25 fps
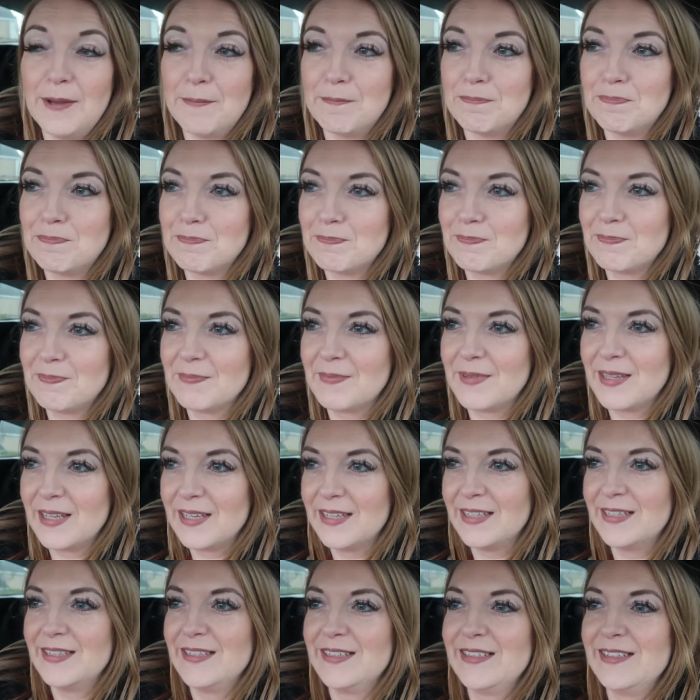
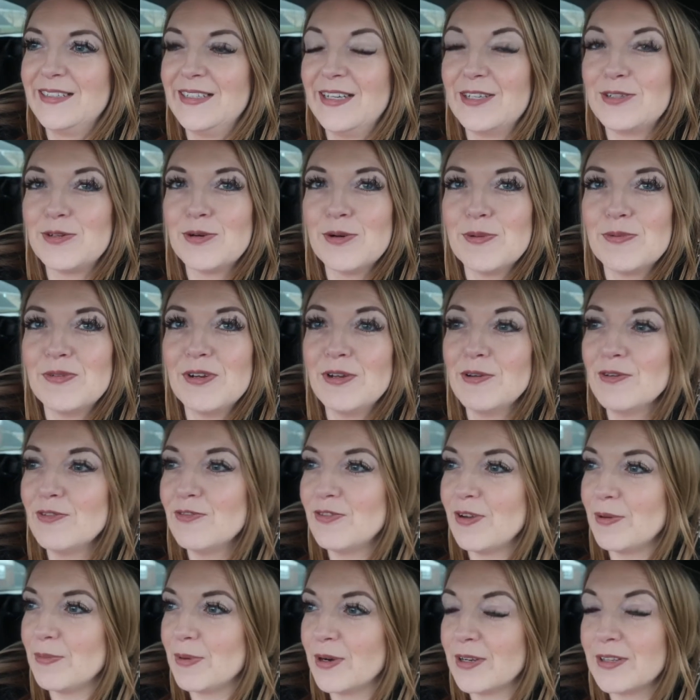And hopefully we'll
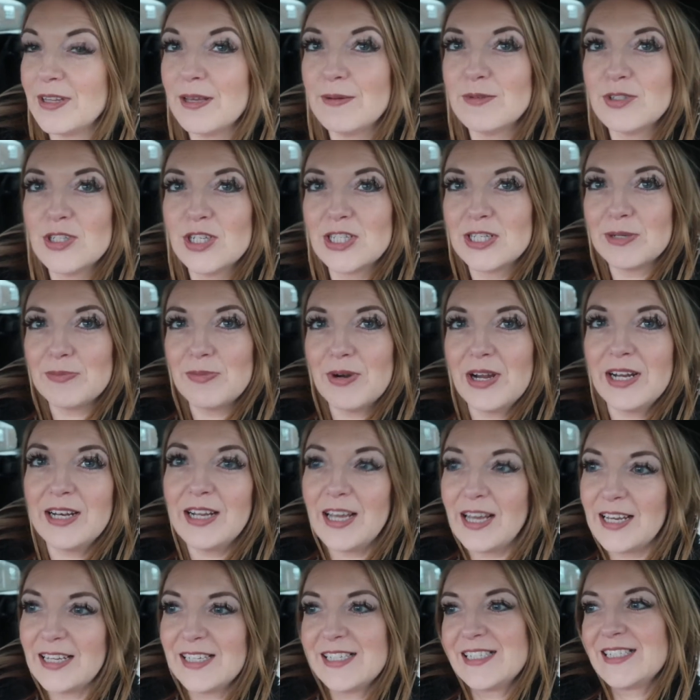fit one of them gingerbread
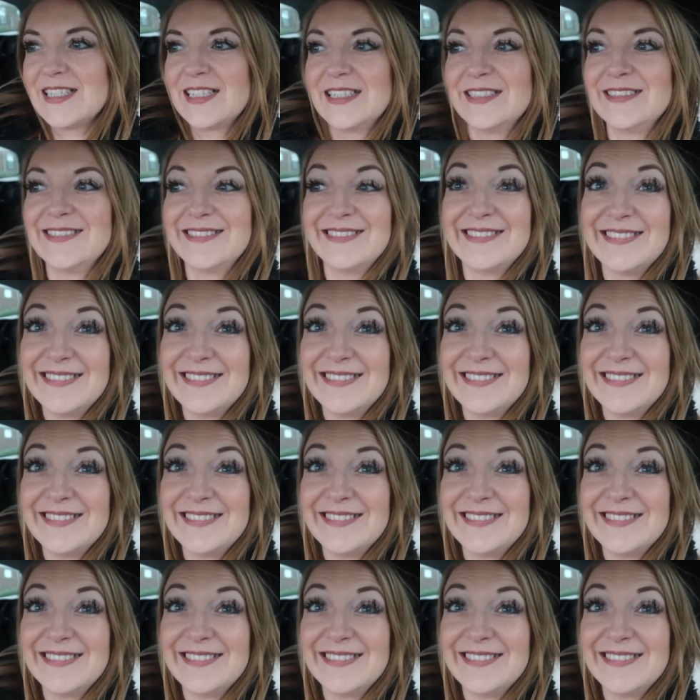lattes in.